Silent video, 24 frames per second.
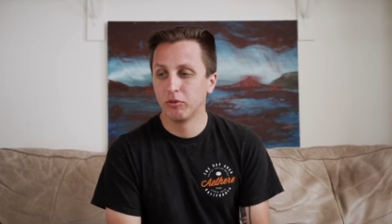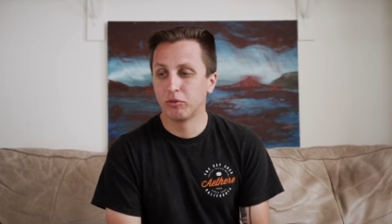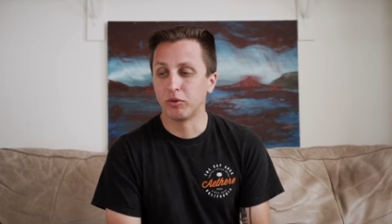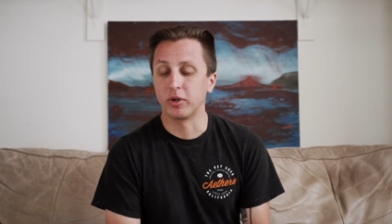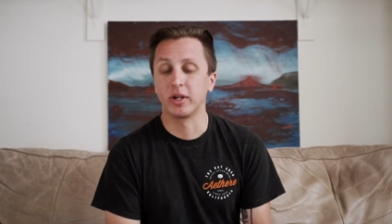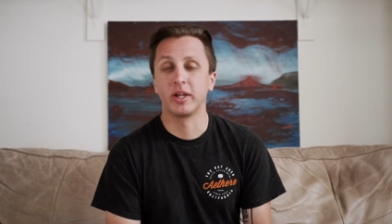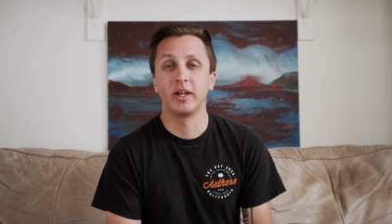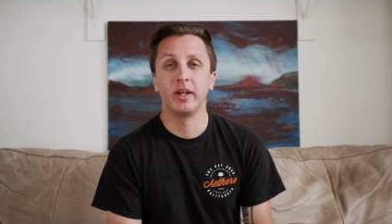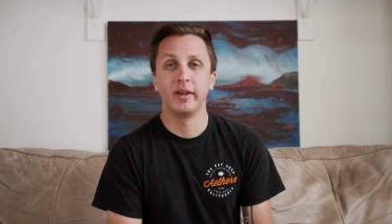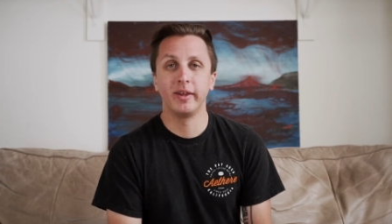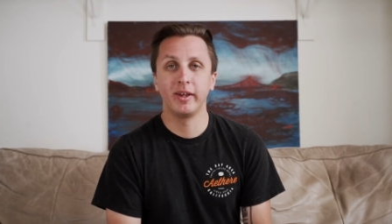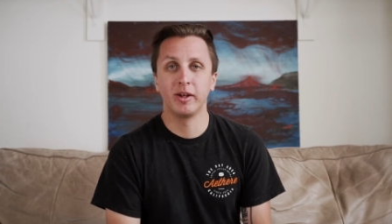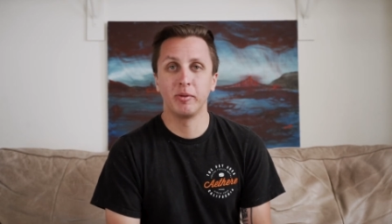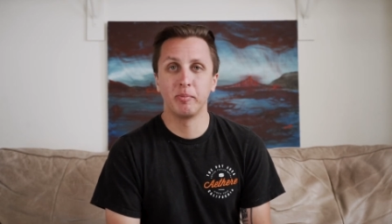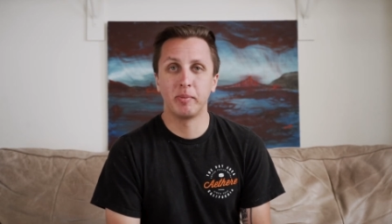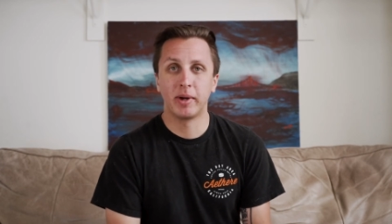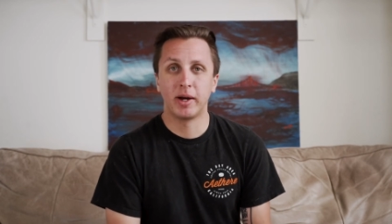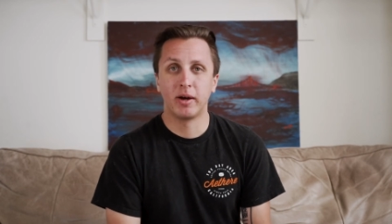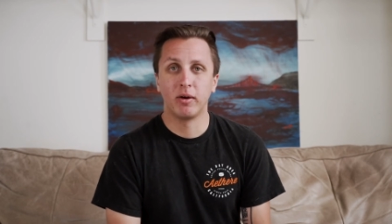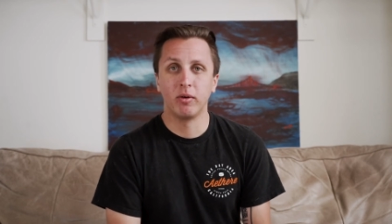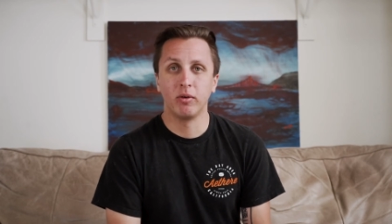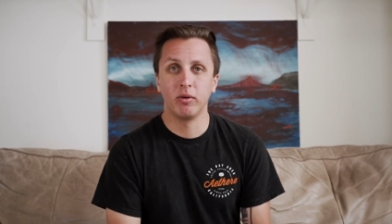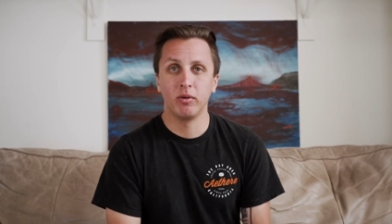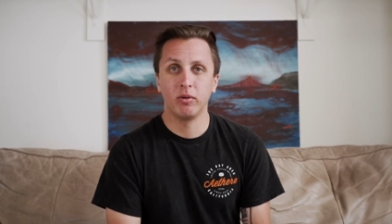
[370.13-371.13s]
forgetting
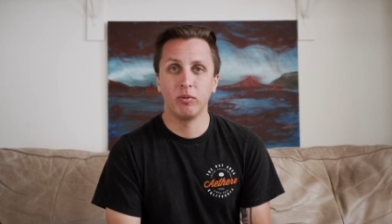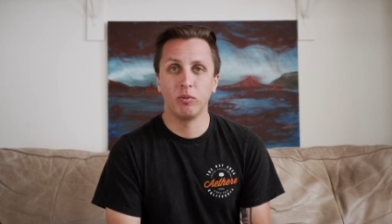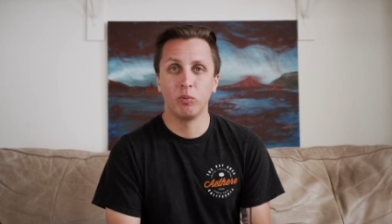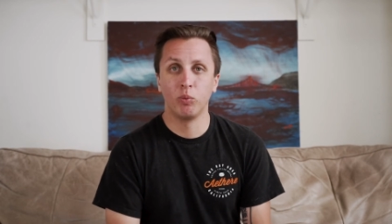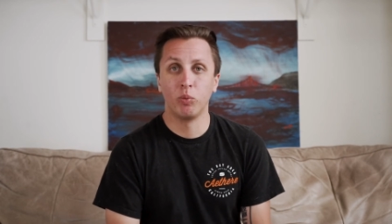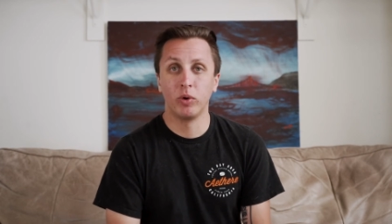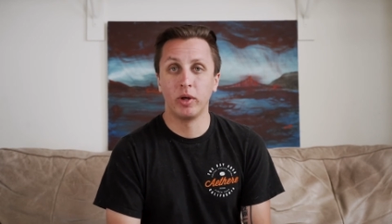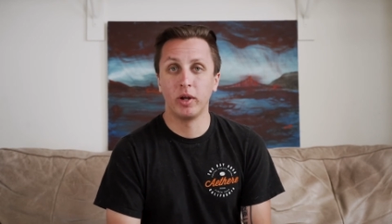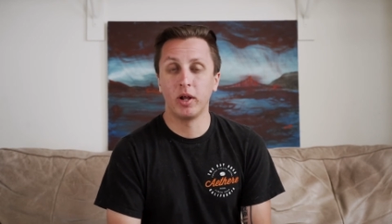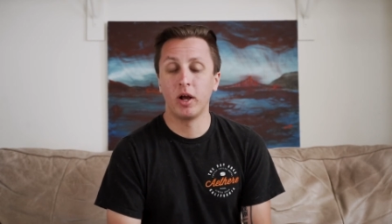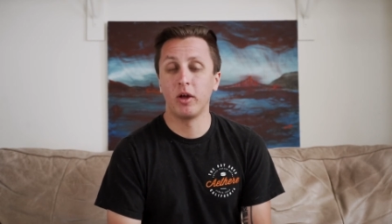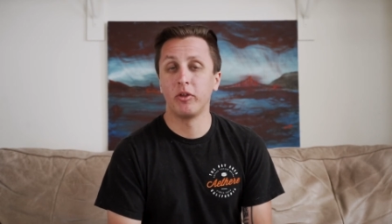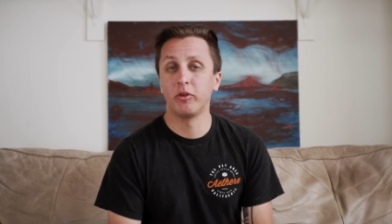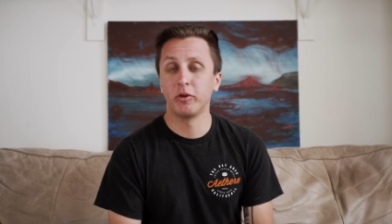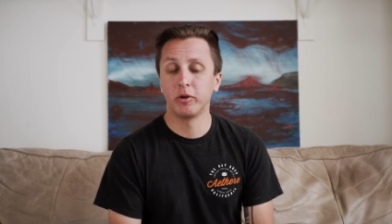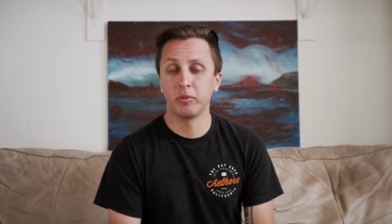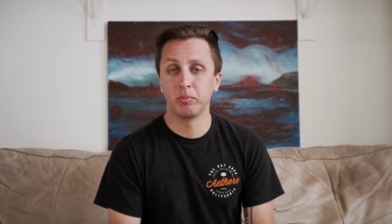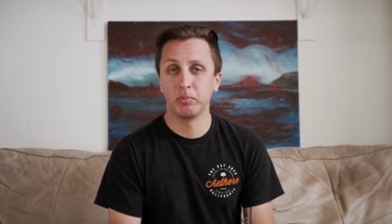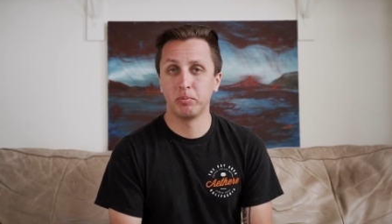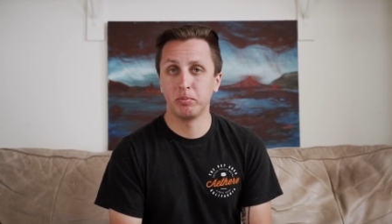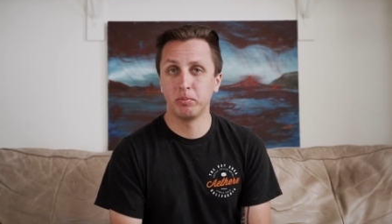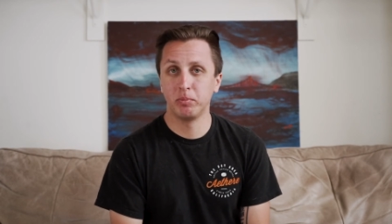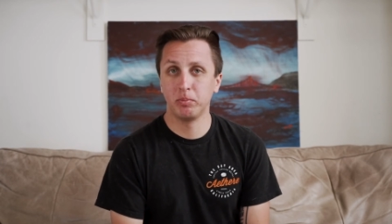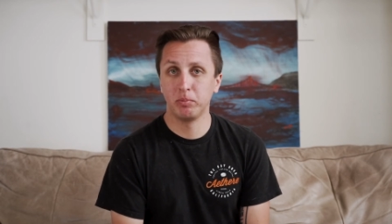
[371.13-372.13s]
about what
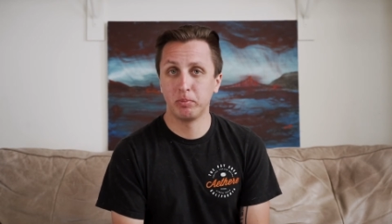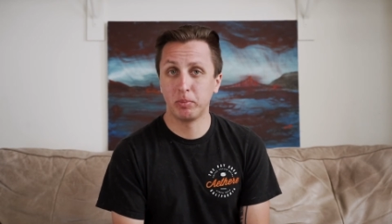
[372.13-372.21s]
other